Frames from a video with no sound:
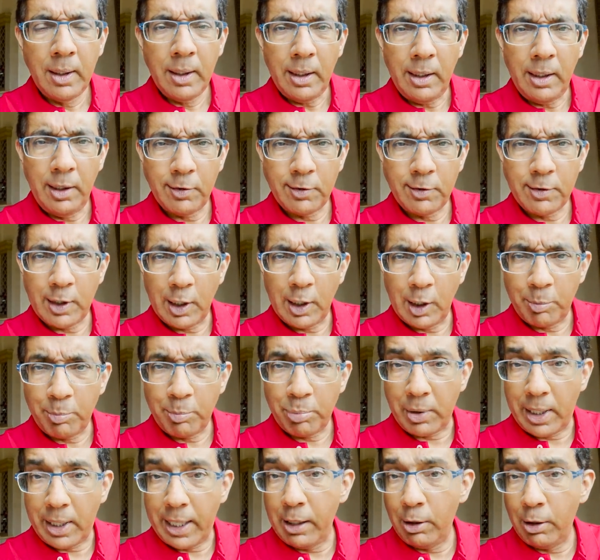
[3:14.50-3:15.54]
is that
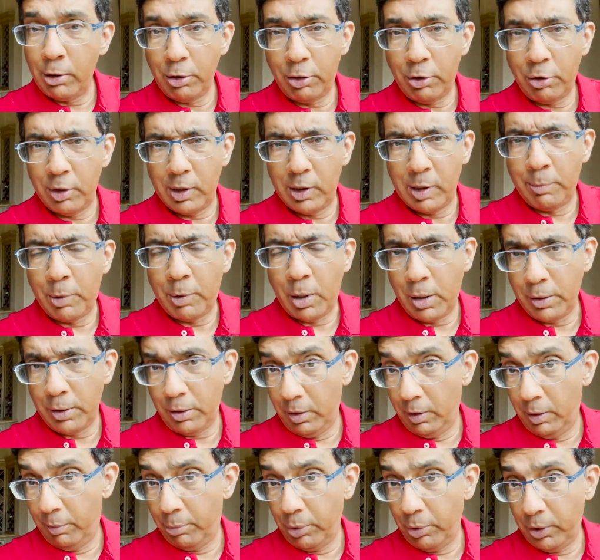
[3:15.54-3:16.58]
prior to the
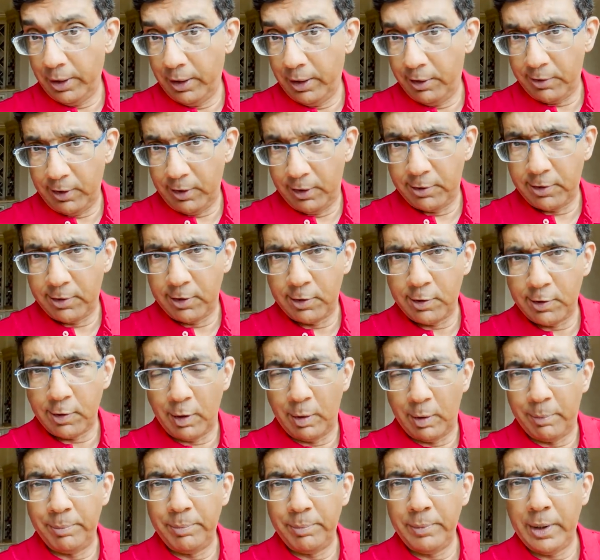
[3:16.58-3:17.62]
modern policing
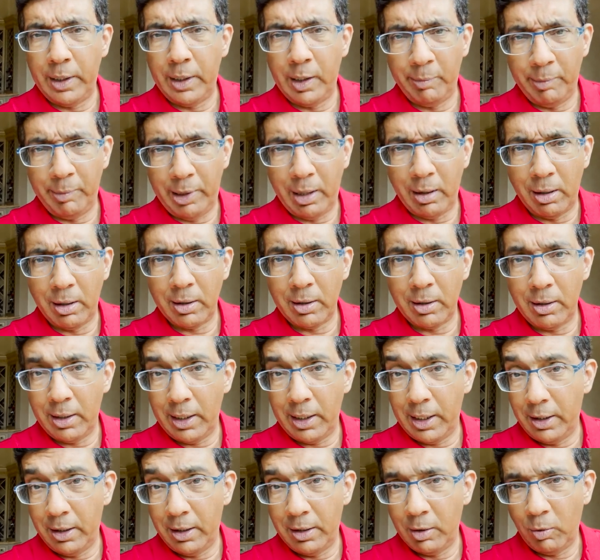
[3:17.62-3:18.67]
system in America
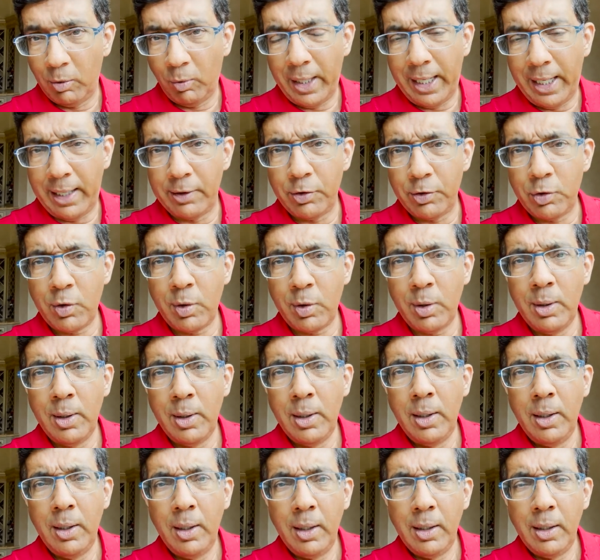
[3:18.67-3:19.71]
and in the West,
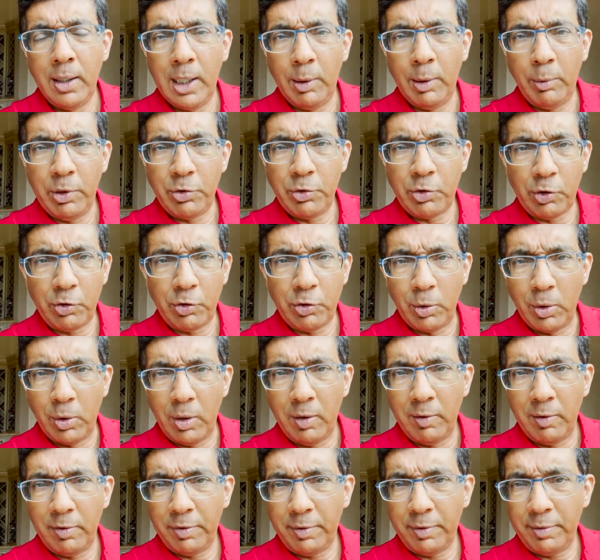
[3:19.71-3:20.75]
there was a sort
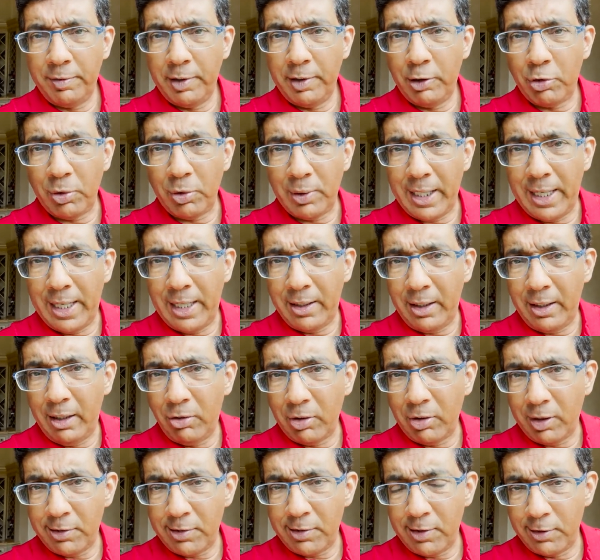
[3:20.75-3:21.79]
of vigilante
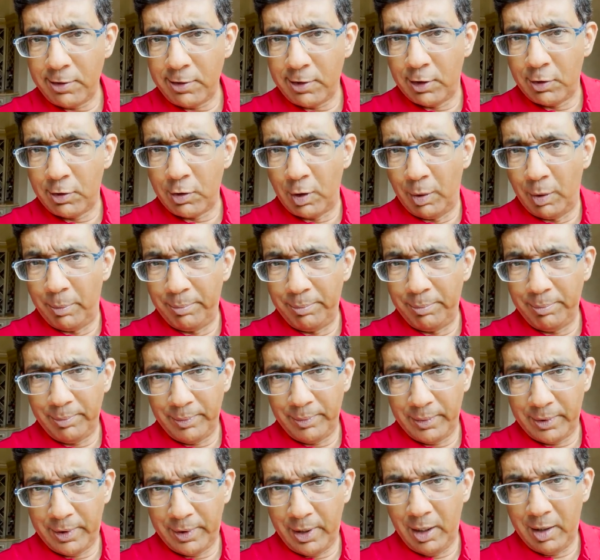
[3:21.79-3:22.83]
justice
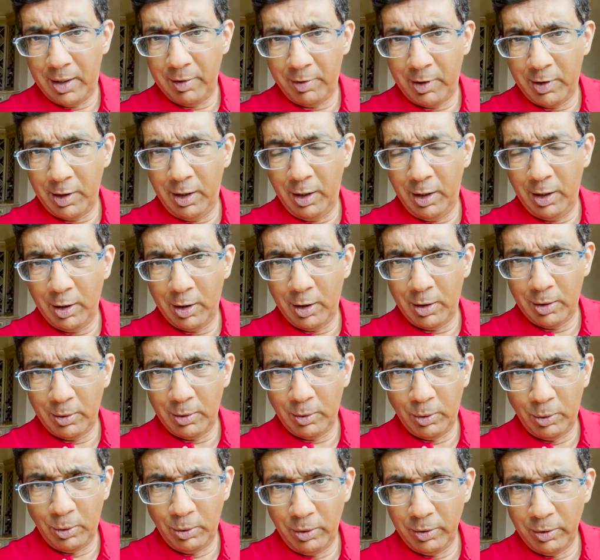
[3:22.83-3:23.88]
system. Think of the uh,
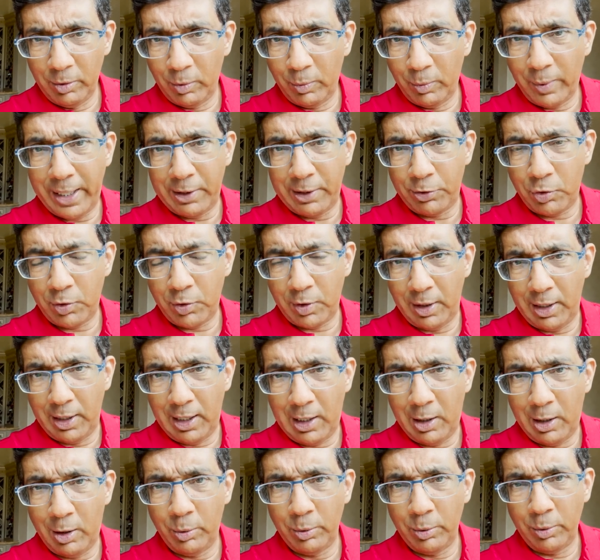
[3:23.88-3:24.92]
old West and
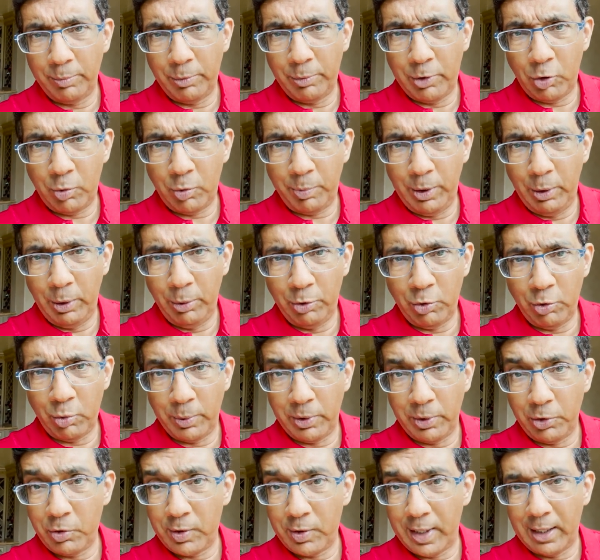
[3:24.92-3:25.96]
how disputes
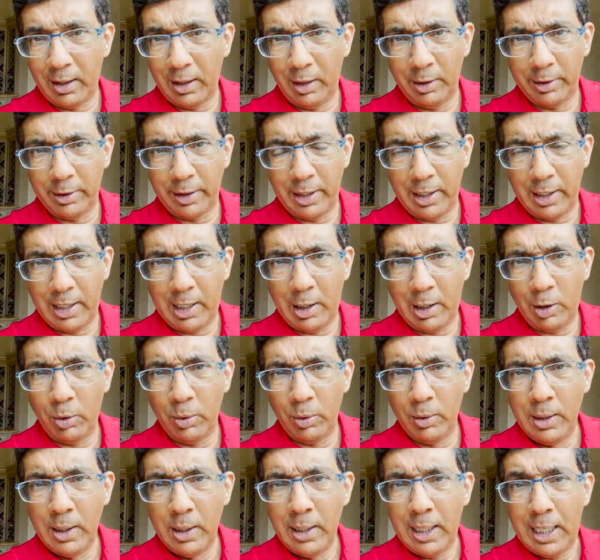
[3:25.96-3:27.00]
were settled and
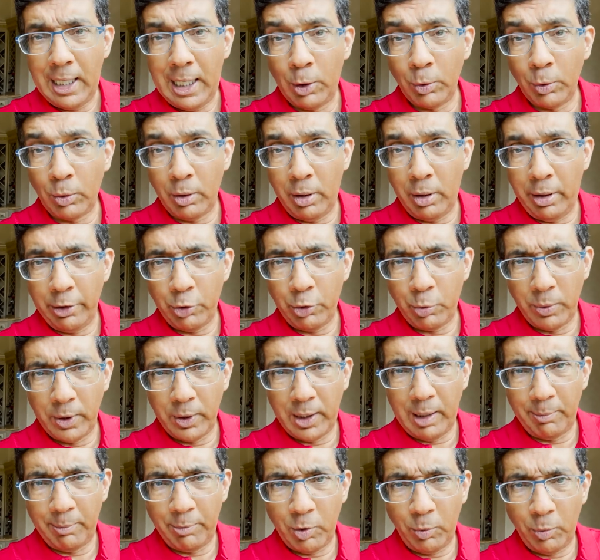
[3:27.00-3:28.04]
how outlaws were
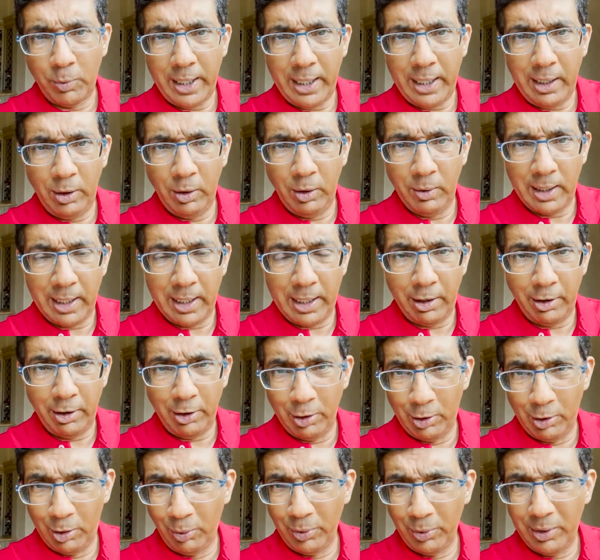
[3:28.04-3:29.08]
kept away. You hired
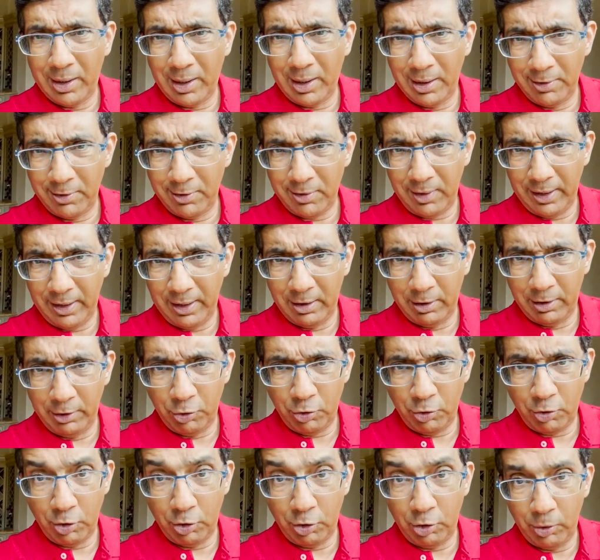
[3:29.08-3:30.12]
your own
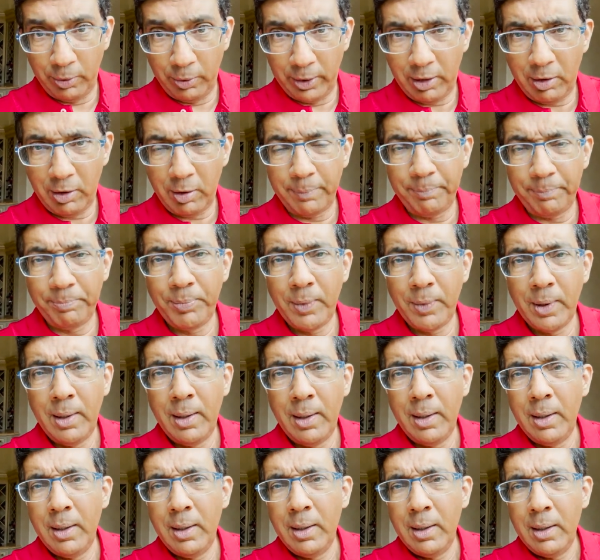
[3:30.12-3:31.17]
gunslingers to do it.
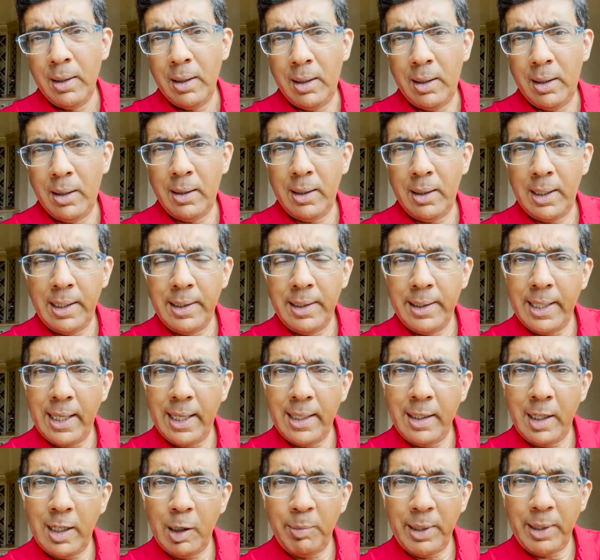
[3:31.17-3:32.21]
Uh, and
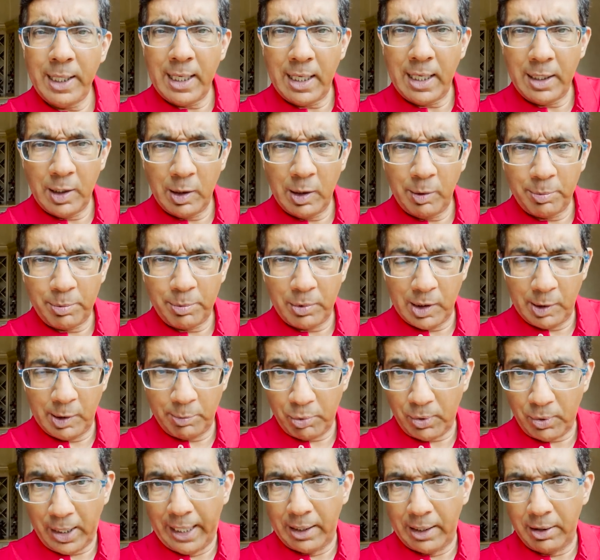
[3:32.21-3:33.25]
then there began the, the
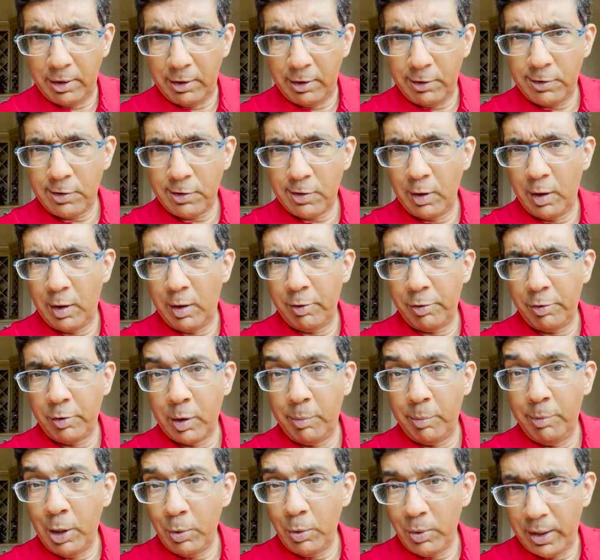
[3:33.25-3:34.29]
practice of
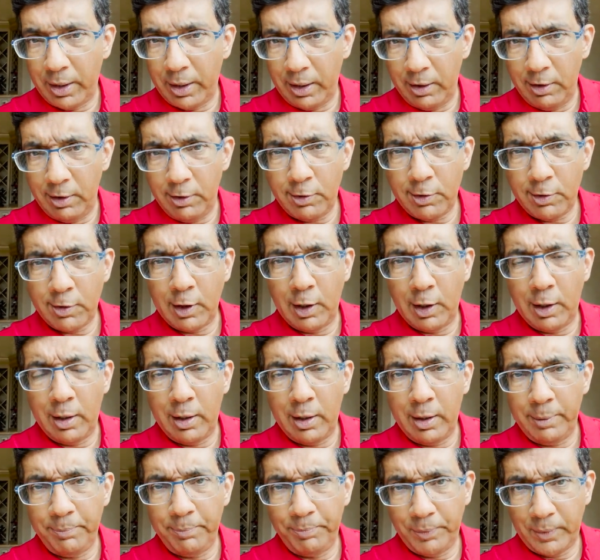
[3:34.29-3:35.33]
communities,
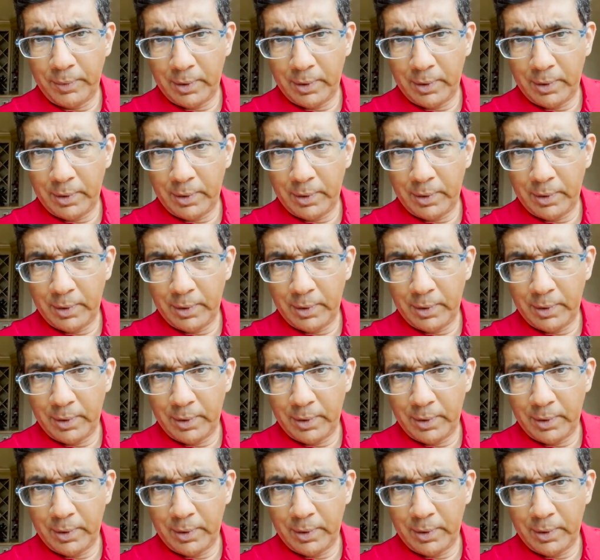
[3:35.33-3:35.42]
uh,